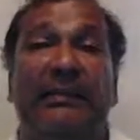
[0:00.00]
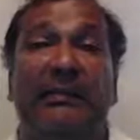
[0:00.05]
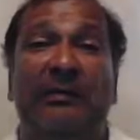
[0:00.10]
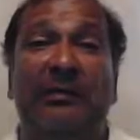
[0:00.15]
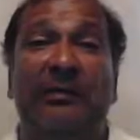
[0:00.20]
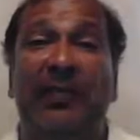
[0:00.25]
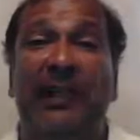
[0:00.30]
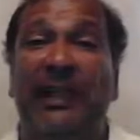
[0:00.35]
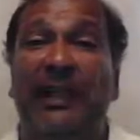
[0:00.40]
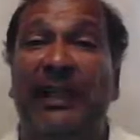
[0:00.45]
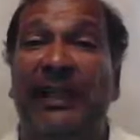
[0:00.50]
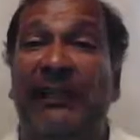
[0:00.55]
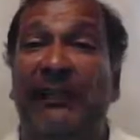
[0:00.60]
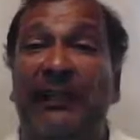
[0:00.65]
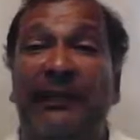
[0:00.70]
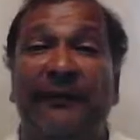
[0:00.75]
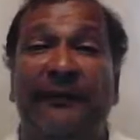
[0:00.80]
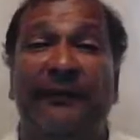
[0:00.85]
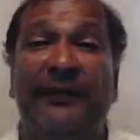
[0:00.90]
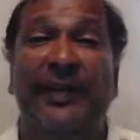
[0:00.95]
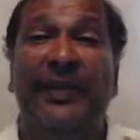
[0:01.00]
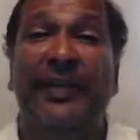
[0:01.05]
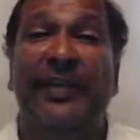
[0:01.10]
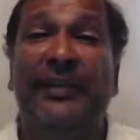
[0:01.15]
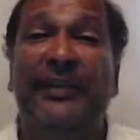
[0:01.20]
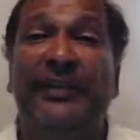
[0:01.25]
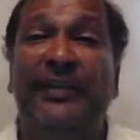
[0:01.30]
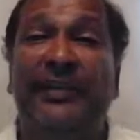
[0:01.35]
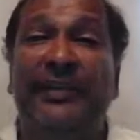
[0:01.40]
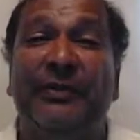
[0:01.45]
being able to
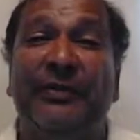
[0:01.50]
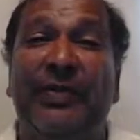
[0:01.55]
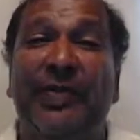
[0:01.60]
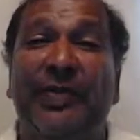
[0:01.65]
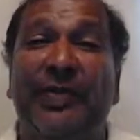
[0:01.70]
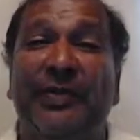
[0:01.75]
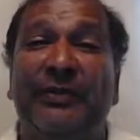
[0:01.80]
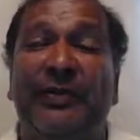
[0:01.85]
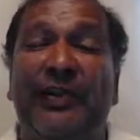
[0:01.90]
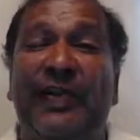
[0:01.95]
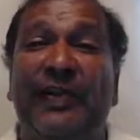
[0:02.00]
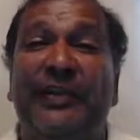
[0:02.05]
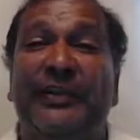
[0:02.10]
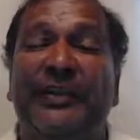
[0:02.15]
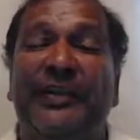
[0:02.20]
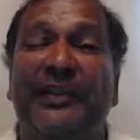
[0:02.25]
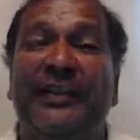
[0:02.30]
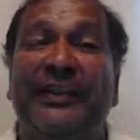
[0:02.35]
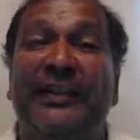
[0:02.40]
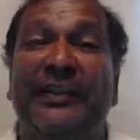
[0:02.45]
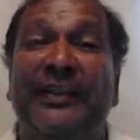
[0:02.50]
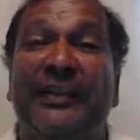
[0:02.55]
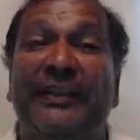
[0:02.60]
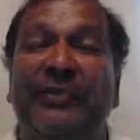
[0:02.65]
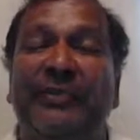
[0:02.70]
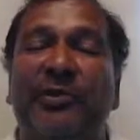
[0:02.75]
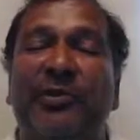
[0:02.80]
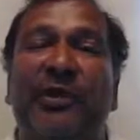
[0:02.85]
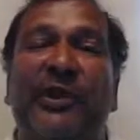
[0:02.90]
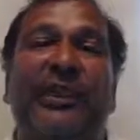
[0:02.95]
feed your motivation and
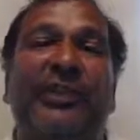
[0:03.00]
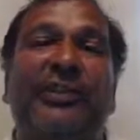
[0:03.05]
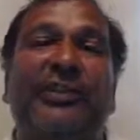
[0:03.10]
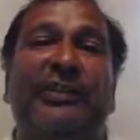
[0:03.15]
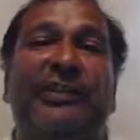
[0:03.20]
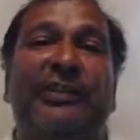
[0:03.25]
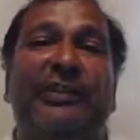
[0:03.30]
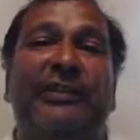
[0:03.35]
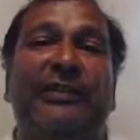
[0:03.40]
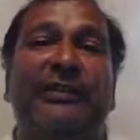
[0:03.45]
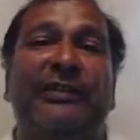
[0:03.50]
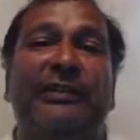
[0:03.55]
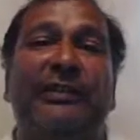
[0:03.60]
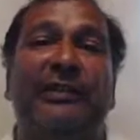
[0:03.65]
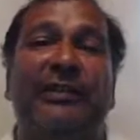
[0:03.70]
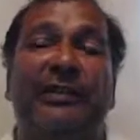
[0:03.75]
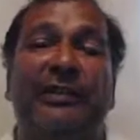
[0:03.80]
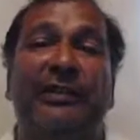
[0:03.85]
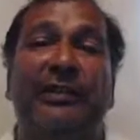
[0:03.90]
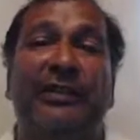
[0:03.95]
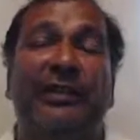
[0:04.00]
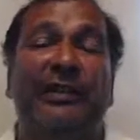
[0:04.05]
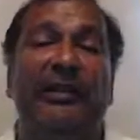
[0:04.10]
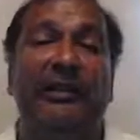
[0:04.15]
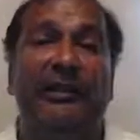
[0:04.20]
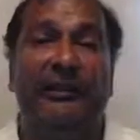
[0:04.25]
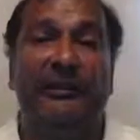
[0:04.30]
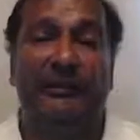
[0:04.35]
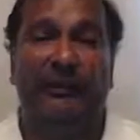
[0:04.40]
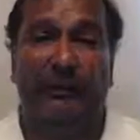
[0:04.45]
inspiration
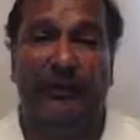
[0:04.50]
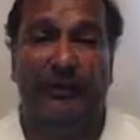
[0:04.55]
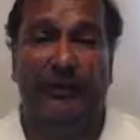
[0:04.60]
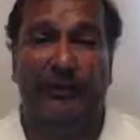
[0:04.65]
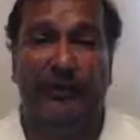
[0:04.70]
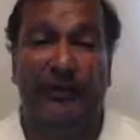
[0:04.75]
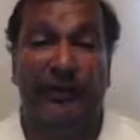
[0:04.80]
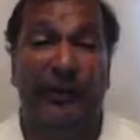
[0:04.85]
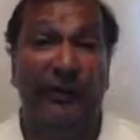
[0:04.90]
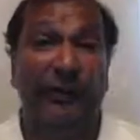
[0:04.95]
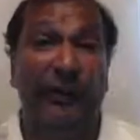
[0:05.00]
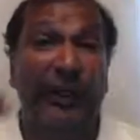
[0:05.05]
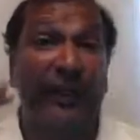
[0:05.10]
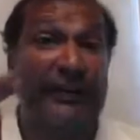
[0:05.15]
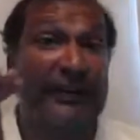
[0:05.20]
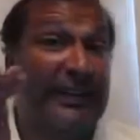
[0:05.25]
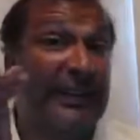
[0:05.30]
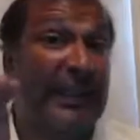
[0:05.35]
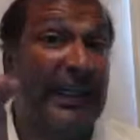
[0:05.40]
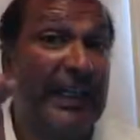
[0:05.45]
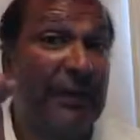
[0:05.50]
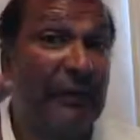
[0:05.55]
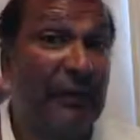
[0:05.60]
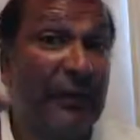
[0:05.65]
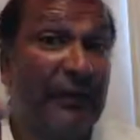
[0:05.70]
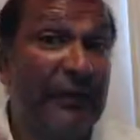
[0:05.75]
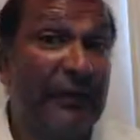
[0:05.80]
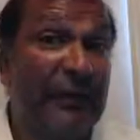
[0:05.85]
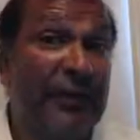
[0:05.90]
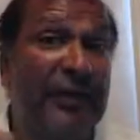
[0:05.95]
to resonate
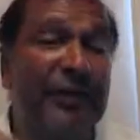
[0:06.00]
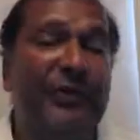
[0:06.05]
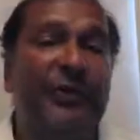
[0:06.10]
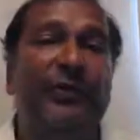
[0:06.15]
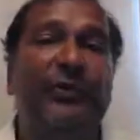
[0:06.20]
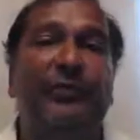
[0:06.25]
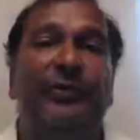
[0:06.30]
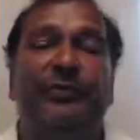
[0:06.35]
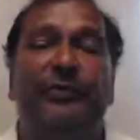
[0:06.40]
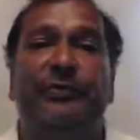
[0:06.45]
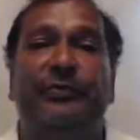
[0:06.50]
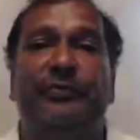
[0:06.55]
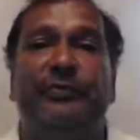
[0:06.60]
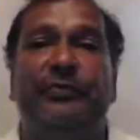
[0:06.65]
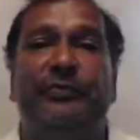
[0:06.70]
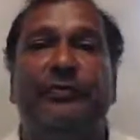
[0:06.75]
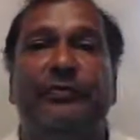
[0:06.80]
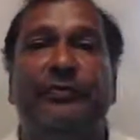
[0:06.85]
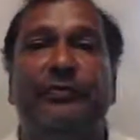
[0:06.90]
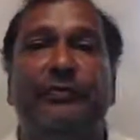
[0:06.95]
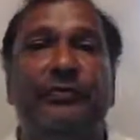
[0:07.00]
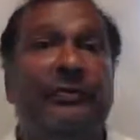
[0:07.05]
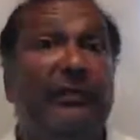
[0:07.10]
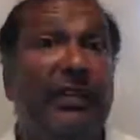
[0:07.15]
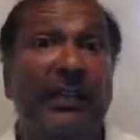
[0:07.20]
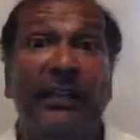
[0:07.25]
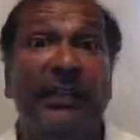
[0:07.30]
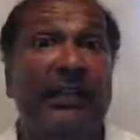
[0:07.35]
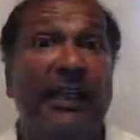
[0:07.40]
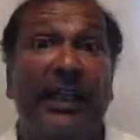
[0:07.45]
with you.
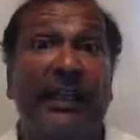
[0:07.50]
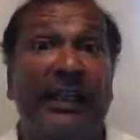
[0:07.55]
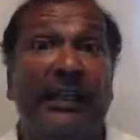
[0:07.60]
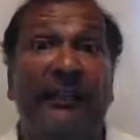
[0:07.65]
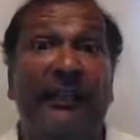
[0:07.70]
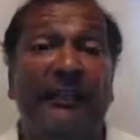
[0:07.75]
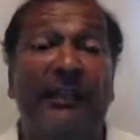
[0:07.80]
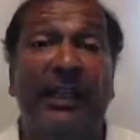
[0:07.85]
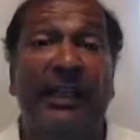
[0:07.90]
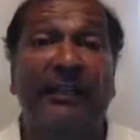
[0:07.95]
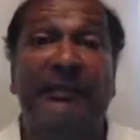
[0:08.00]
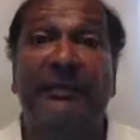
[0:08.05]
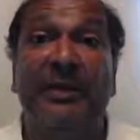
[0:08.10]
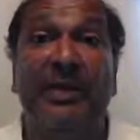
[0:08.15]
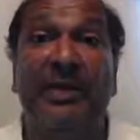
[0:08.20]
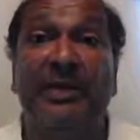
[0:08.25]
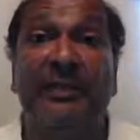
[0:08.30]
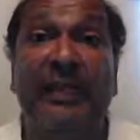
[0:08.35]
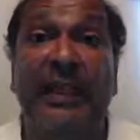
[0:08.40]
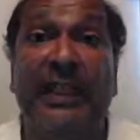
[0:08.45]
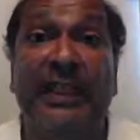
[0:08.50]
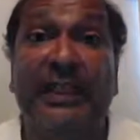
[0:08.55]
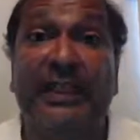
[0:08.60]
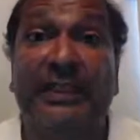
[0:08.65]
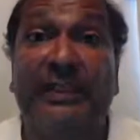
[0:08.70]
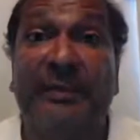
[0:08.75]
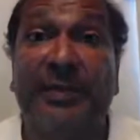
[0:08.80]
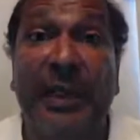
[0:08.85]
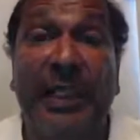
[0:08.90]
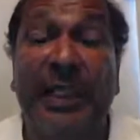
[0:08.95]
Not everybody's motivated and
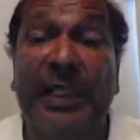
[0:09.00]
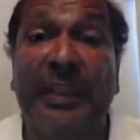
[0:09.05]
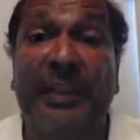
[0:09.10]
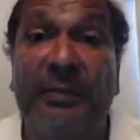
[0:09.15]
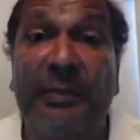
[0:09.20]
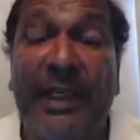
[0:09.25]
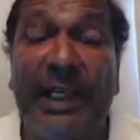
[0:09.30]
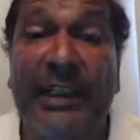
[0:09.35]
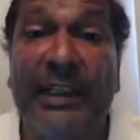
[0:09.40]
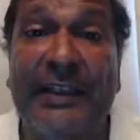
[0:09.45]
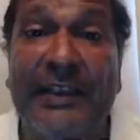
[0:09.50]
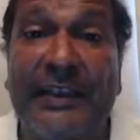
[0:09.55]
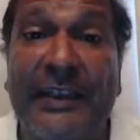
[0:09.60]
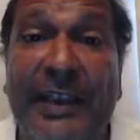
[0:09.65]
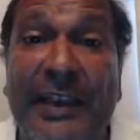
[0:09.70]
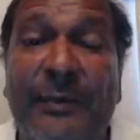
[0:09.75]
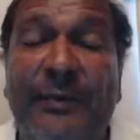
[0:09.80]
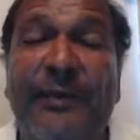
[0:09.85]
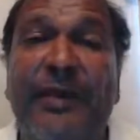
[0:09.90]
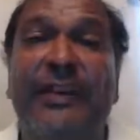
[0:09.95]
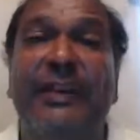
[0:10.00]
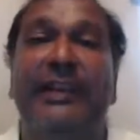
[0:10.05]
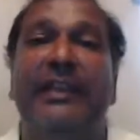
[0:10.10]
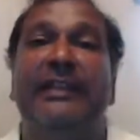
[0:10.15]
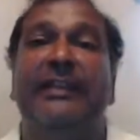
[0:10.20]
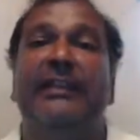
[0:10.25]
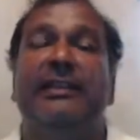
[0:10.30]
inspired by the same thing.